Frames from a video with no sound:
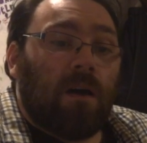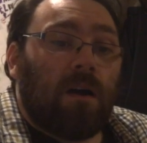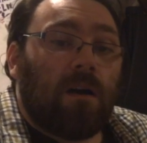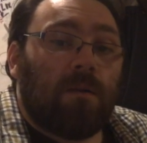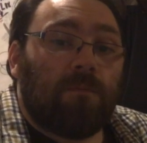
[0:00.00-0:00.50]

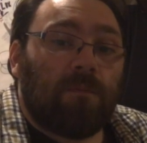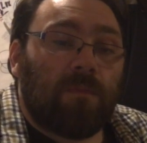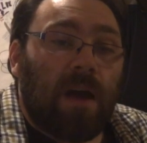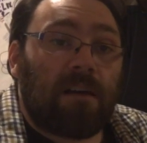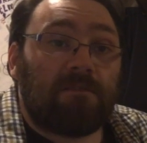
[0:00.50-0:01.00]
Um,
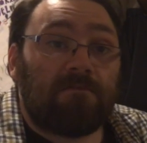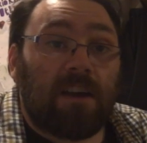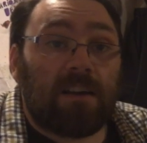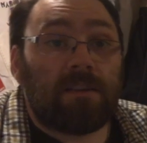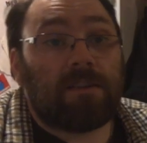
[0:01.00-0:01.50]
Aaron
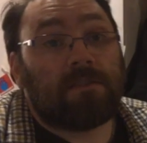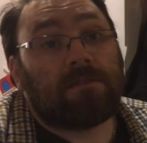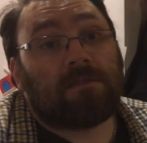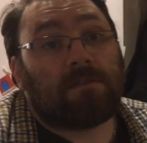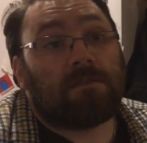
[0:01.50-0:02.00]
Rackley
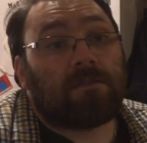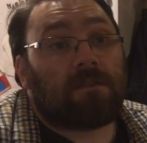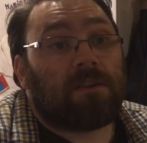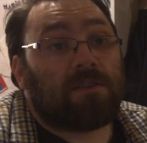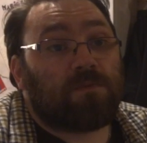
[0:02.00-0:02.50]
is the
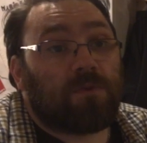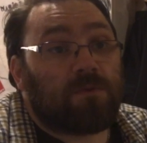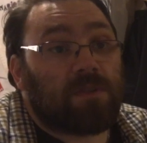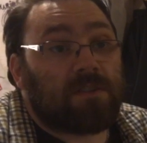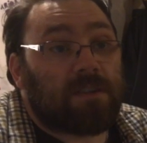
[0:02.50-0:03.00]
guy that's put
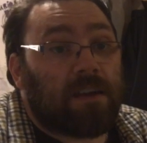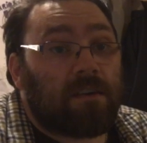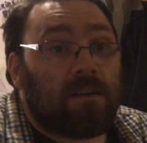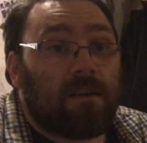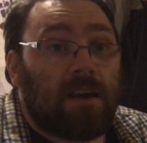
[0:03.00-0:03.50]
all this
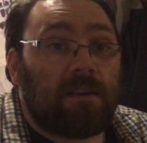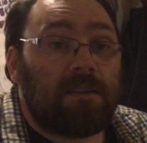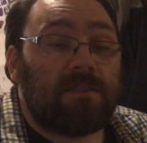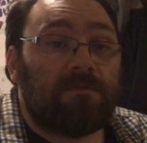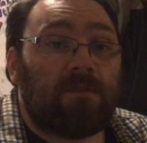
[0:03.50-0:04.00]
together, and
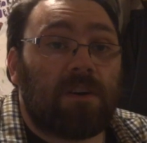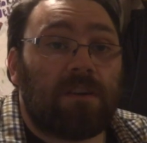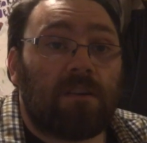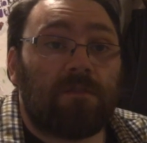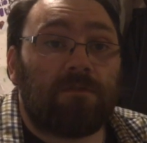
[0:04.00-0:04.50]
he's invited
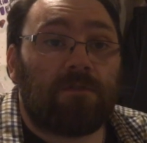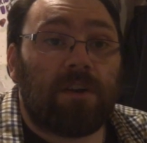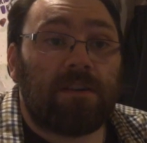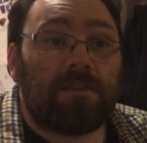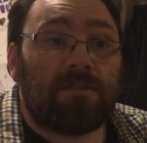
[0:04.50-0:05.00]
a load of
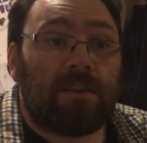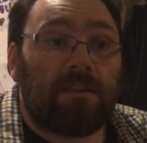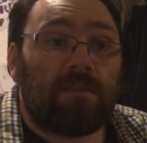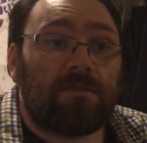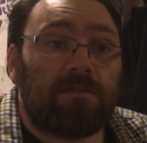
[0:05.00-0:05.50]
creators
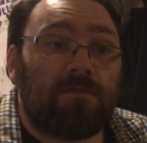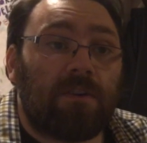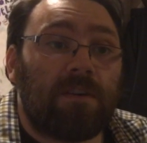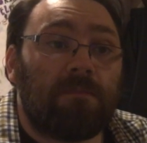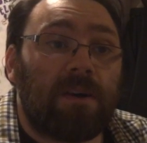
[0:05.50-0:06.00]
together to
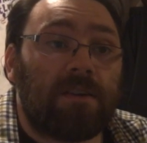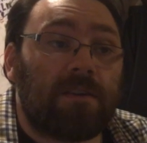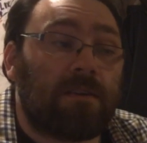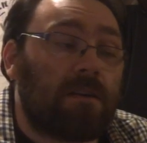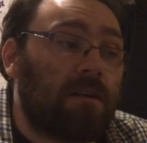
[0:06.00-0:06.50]
try and
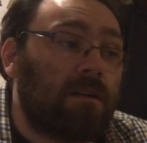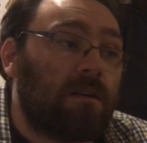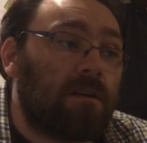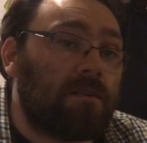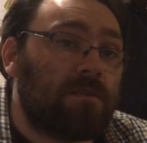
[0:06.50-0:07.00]
make
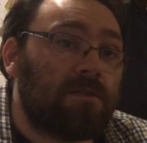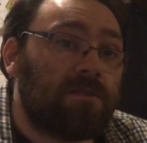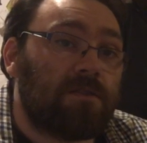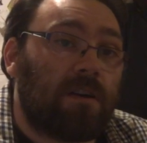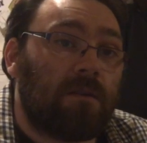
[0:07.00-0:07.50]
uh,
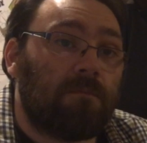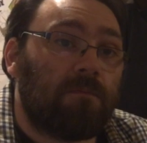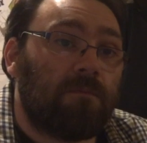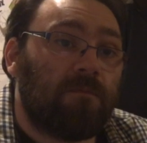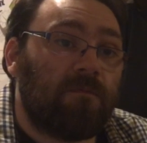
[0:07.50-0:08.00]

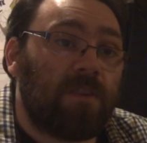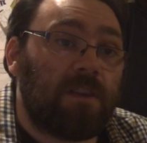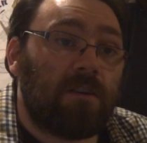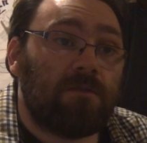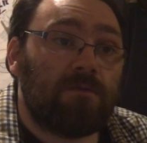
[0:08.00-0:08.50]
some
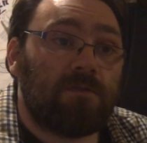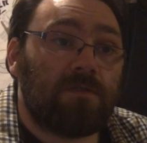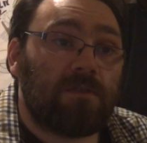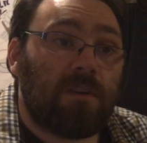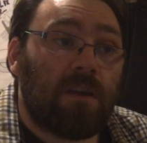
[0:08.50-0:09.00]
videos